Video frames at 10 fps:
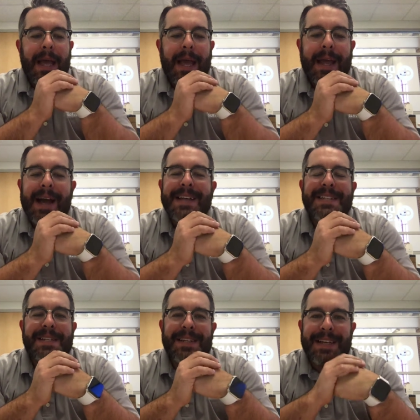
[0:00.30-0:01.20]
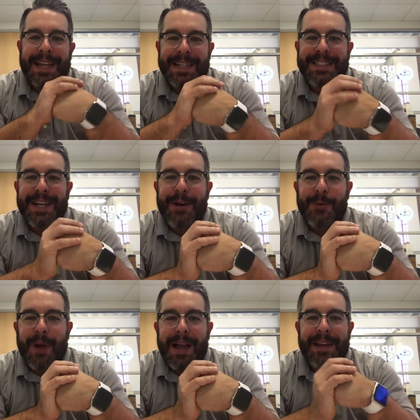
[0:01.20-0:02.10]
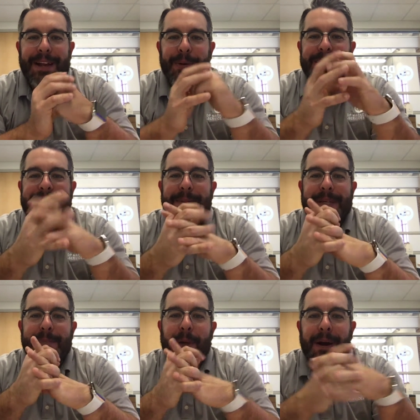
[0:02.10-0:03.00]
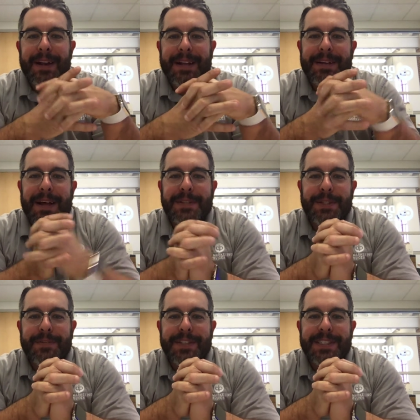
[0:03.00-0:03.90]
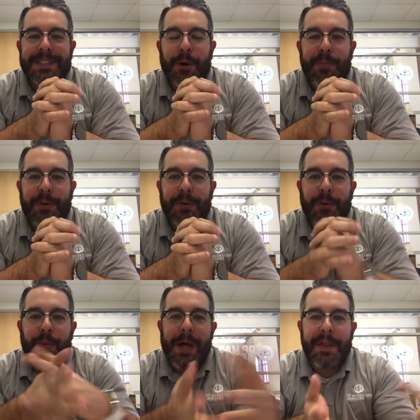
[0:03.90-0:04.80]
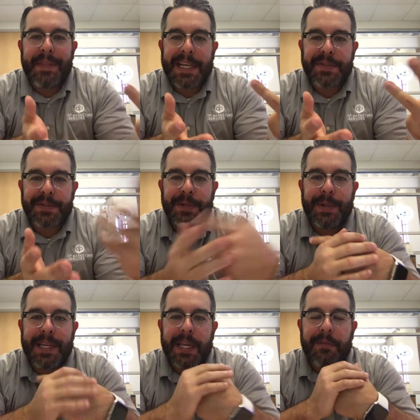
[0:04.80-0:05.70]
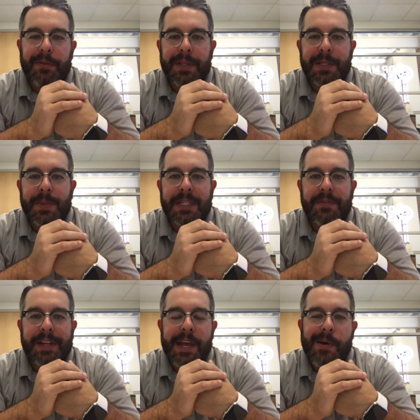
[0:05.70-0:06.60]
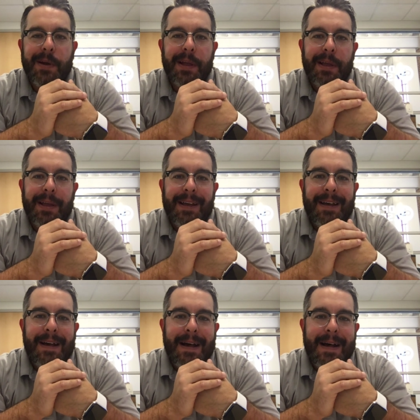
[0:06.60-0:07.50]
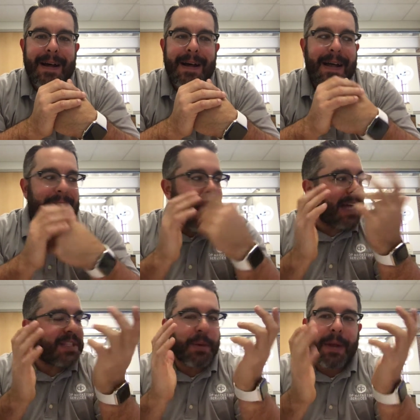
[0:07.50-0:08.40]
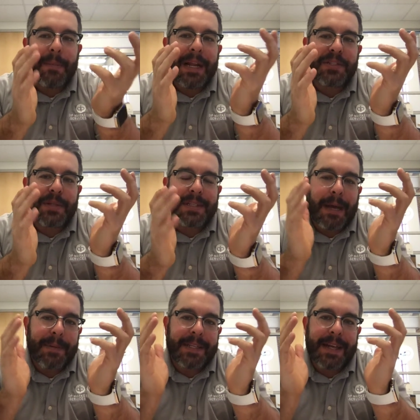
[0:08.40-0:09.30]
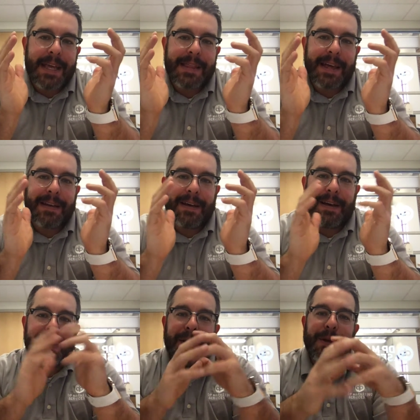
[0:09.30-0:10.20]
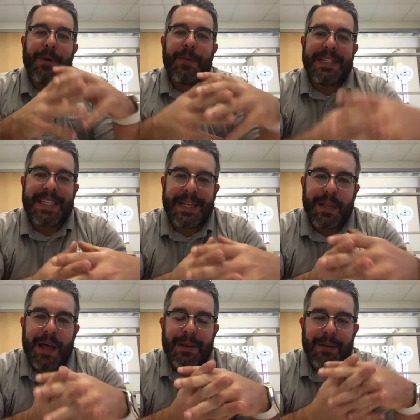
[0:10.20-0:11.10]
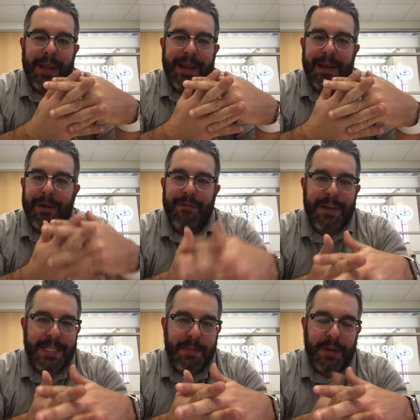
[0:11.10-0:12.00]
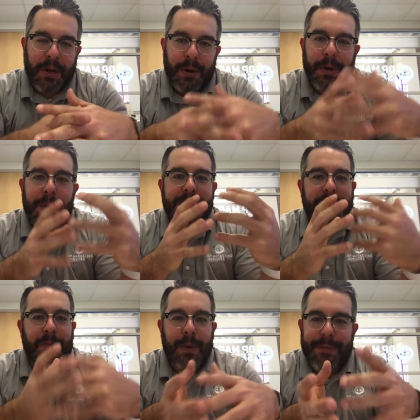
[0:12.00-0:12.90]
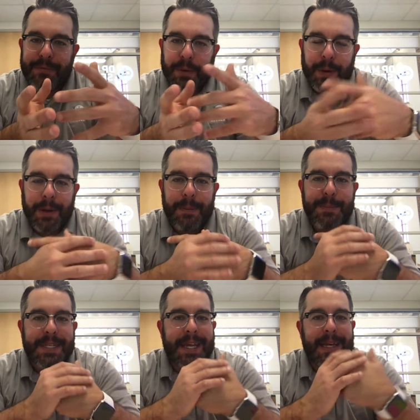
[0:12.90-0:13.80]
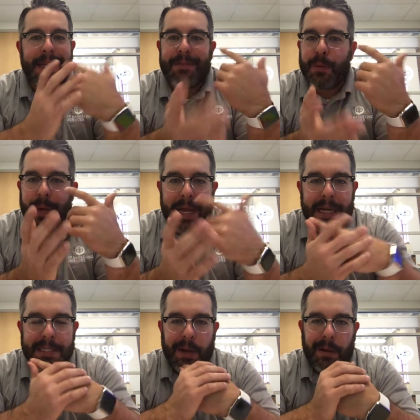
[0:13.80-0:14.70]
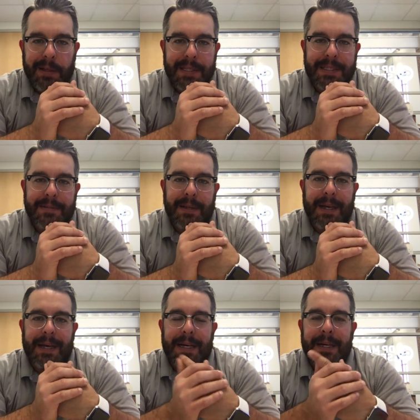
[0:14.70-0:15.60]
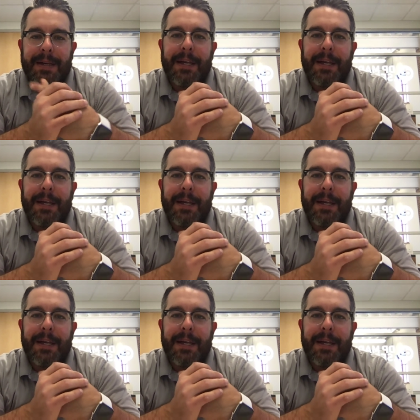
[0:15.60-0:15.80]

Hey guys, it's uh, Ryan here with dpmarketing.services. Hope you're doing well. Thanks for tuning in for this week's video. Uh, yeah, so coming at you with the topic today that uh, we see a lot in like uh, Facebook groups and web forums, and even when guys call us, uh,